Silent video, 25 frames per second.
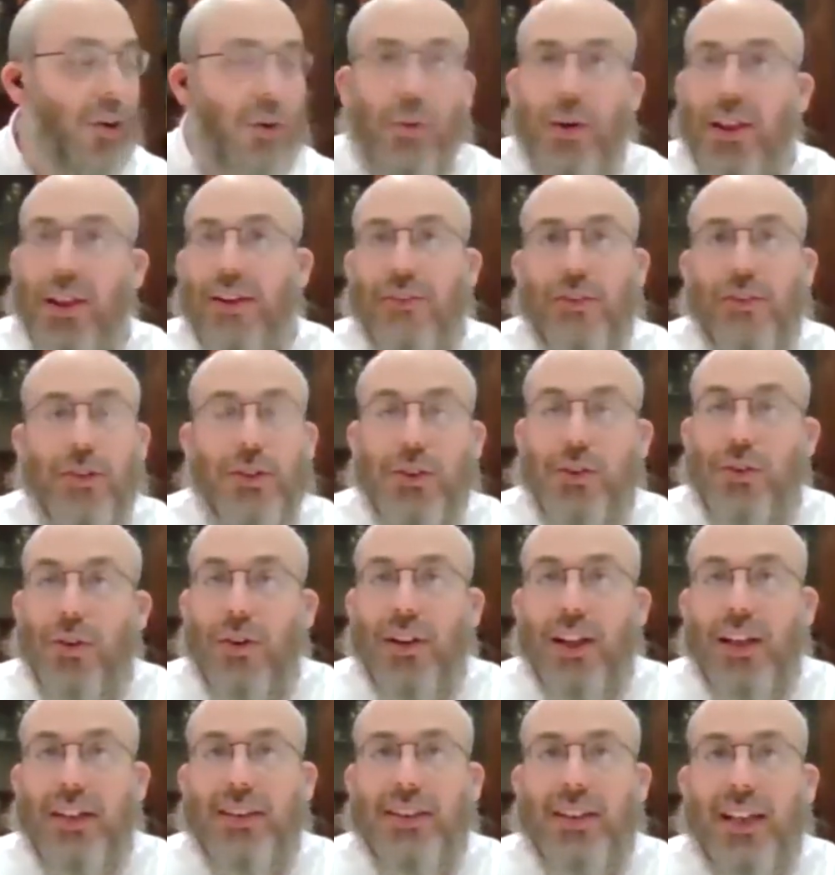or whatever
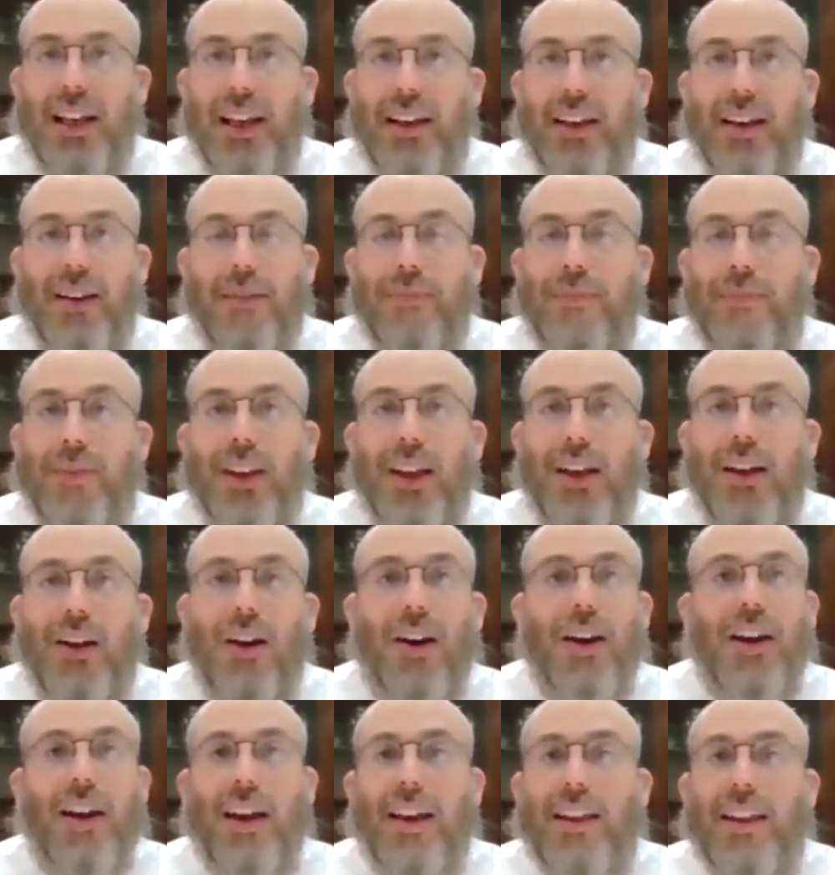song they sing.
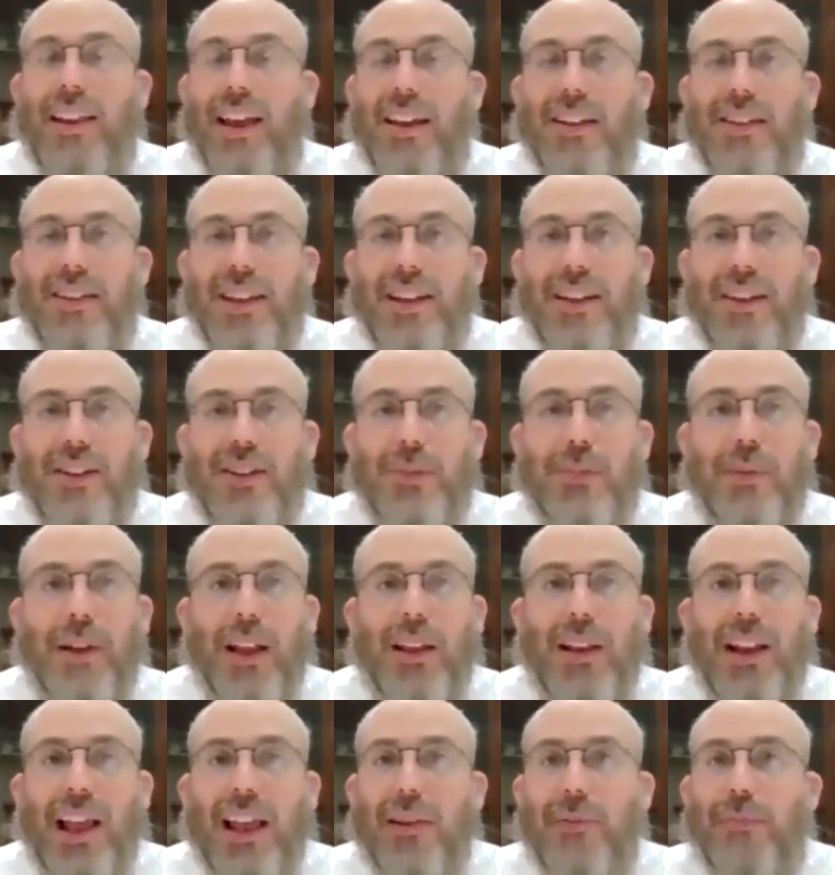There's
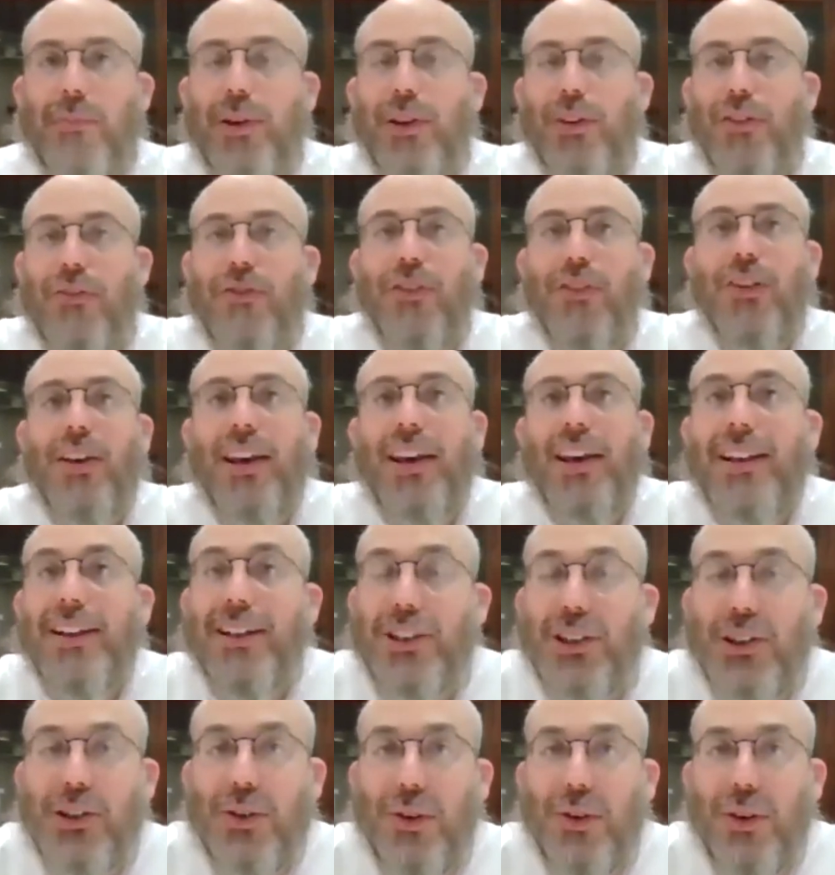a lot of beautiful
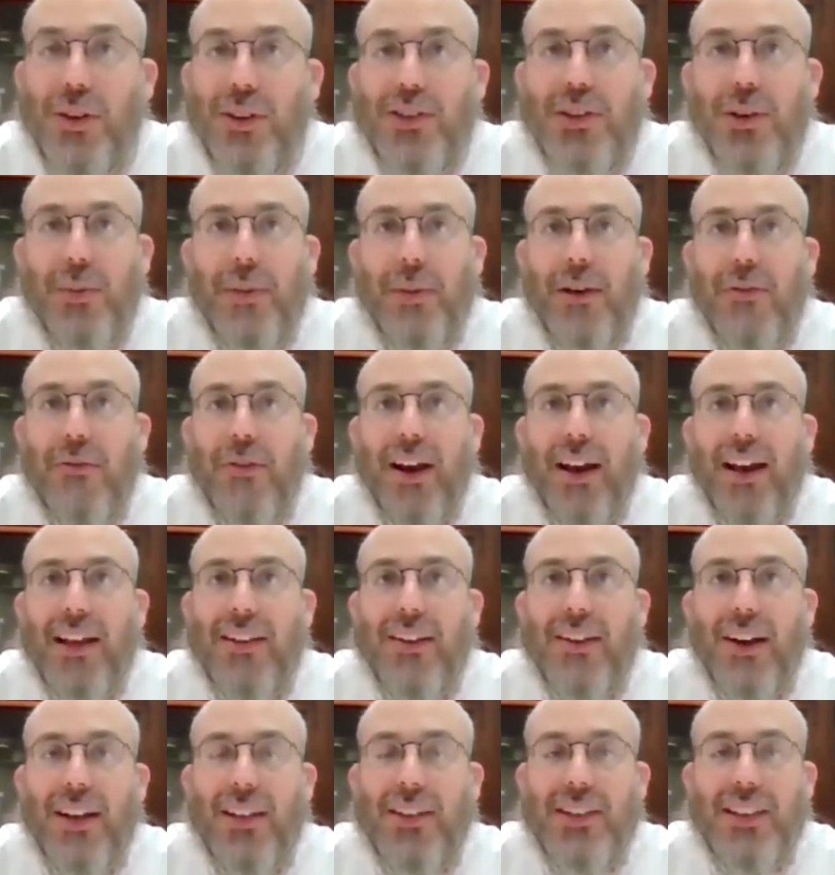Yiddish songs. You might
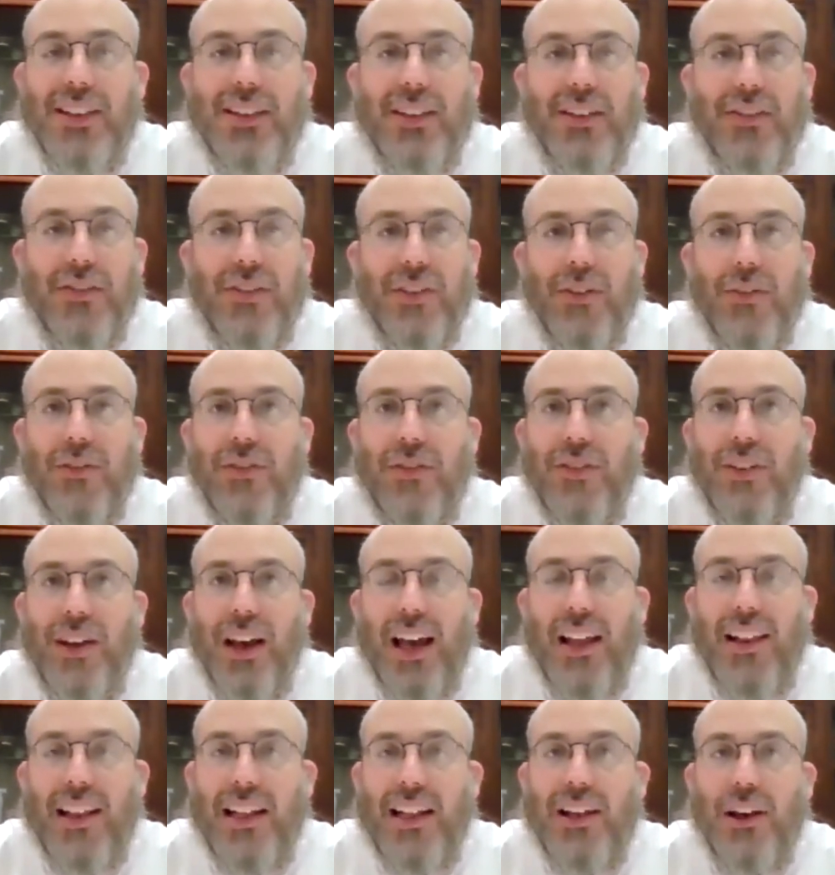recognize this if you
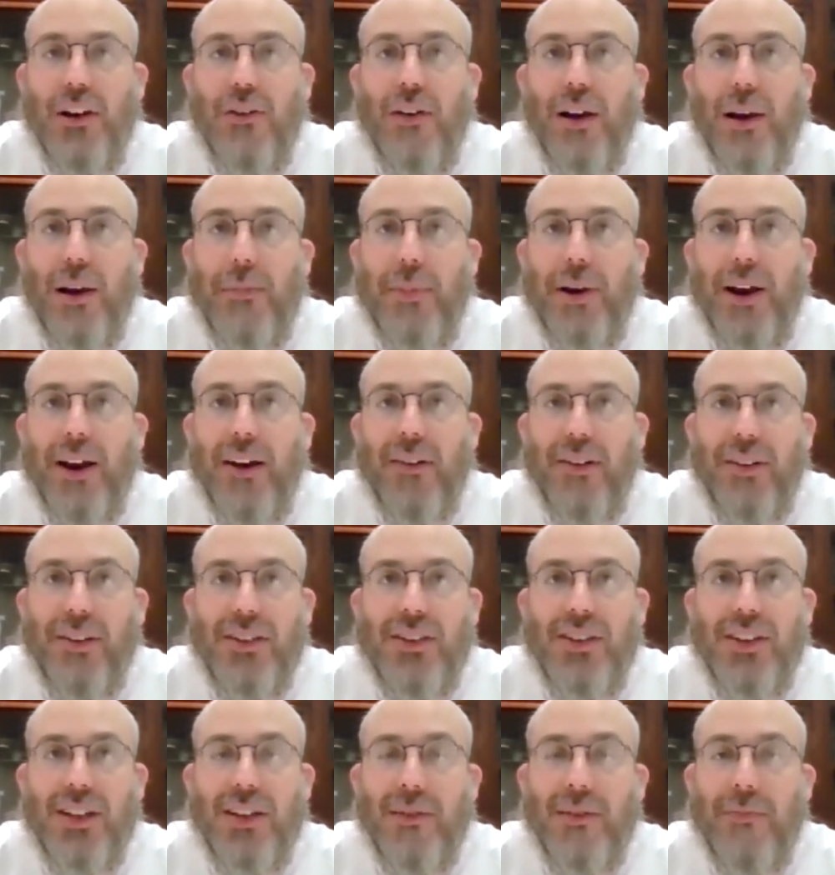had any
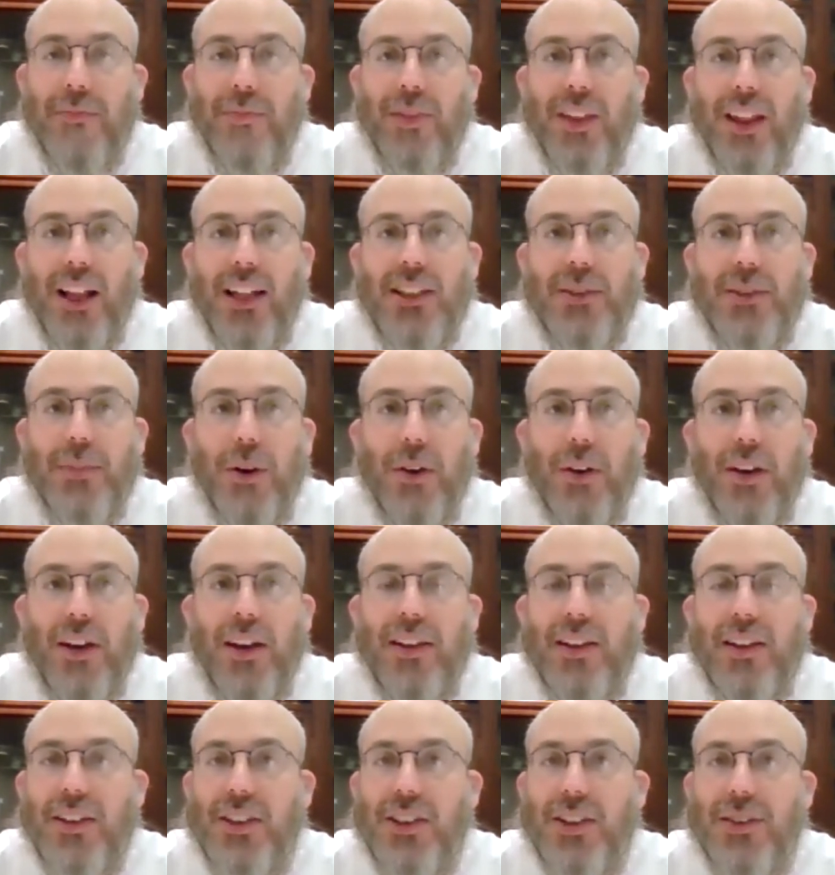grandparents that spoke
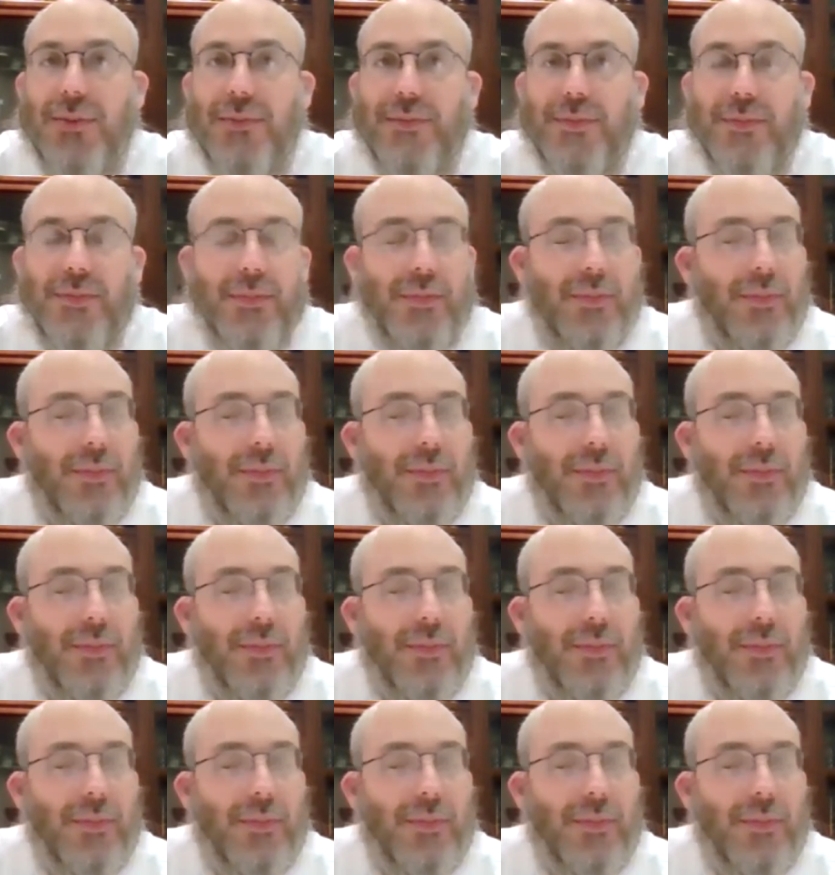Yiddish.